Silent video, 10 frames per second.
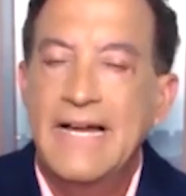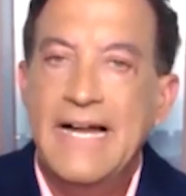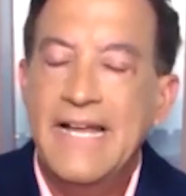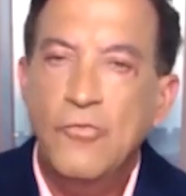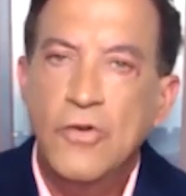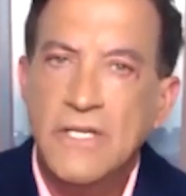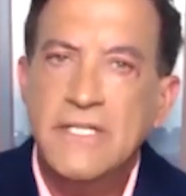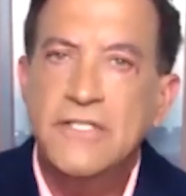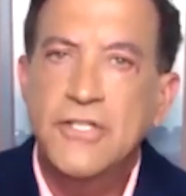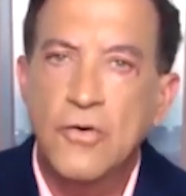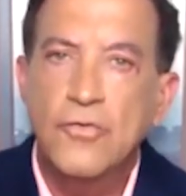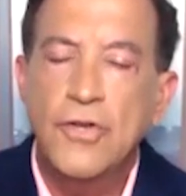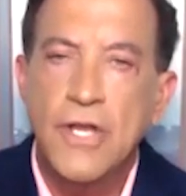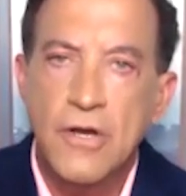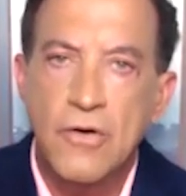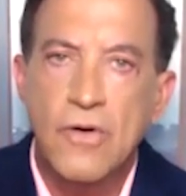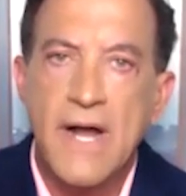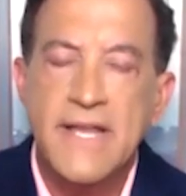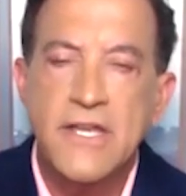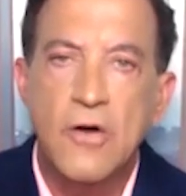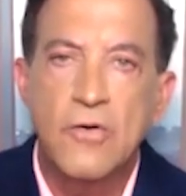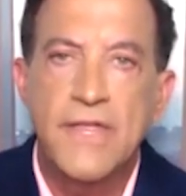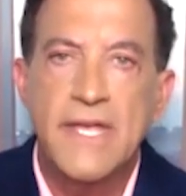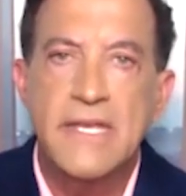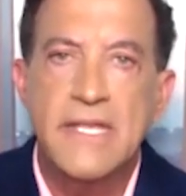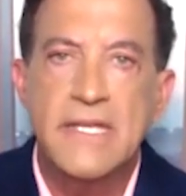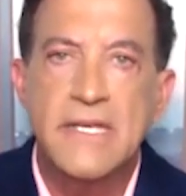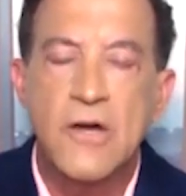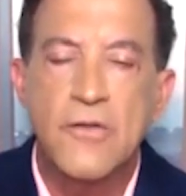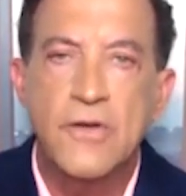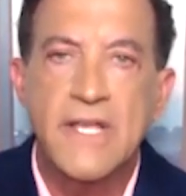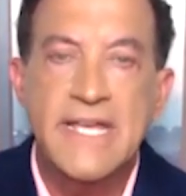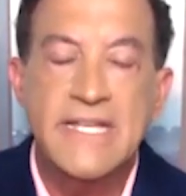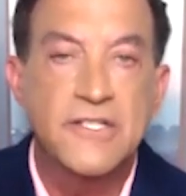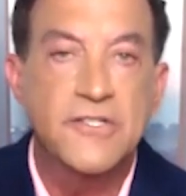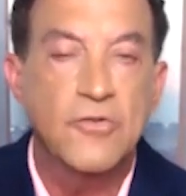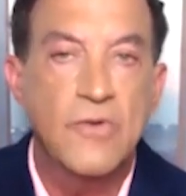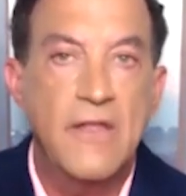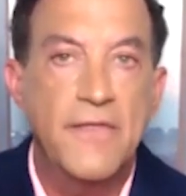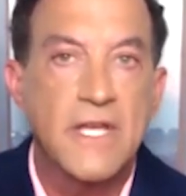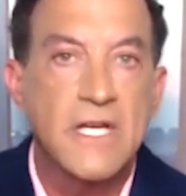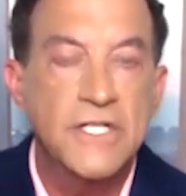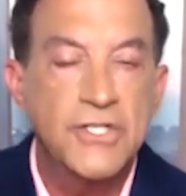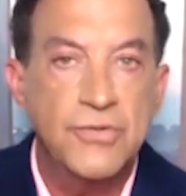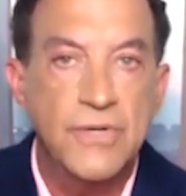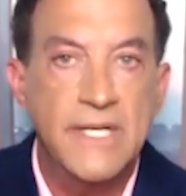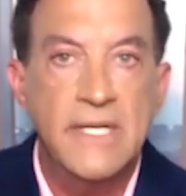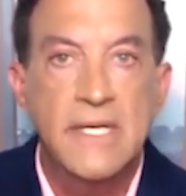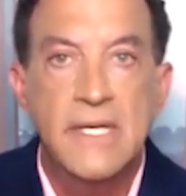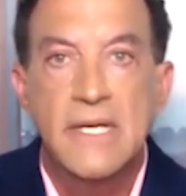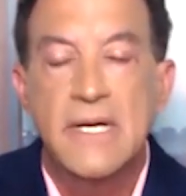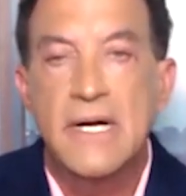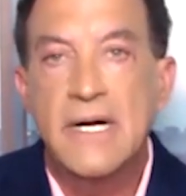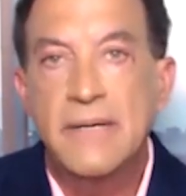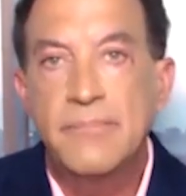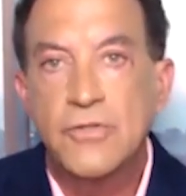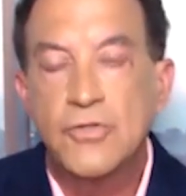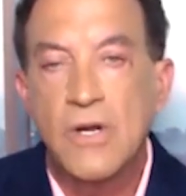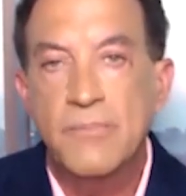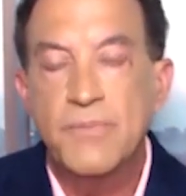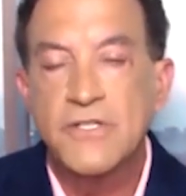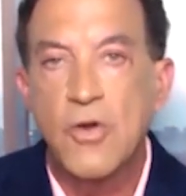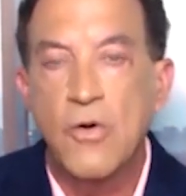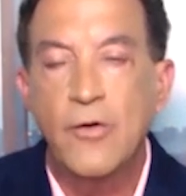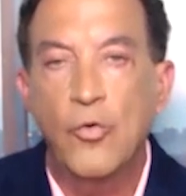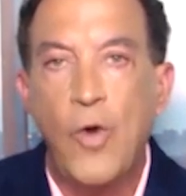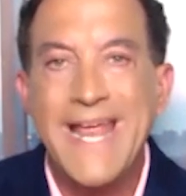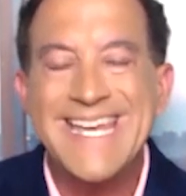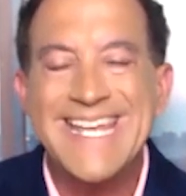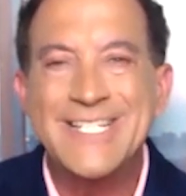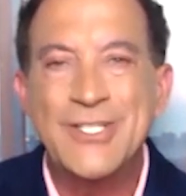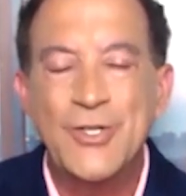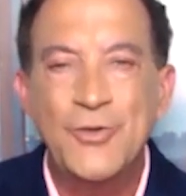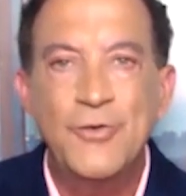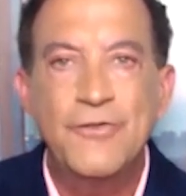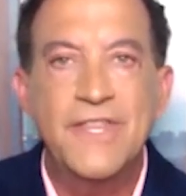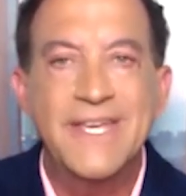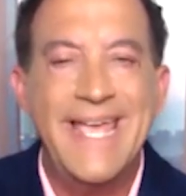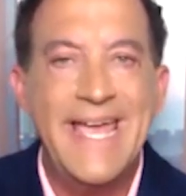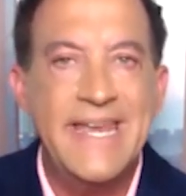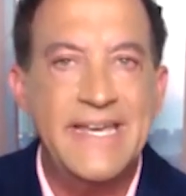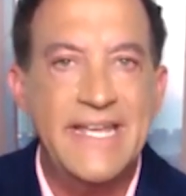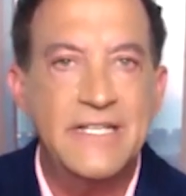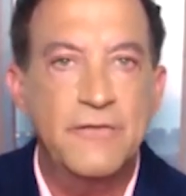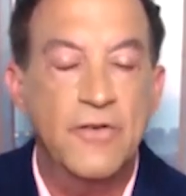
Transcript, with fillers: I really don't know. I know that in other cases around the country, um, Trump is going right to the candidates.